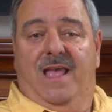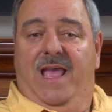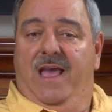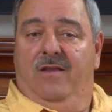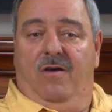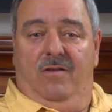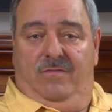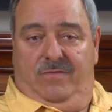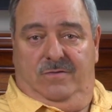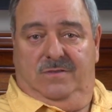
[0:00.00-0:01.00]
add all
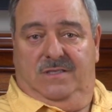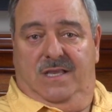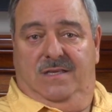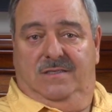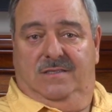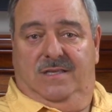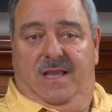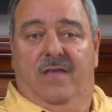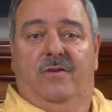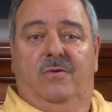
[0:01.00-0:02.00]
of those things
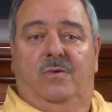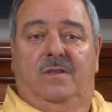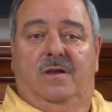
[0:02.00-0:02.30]
together with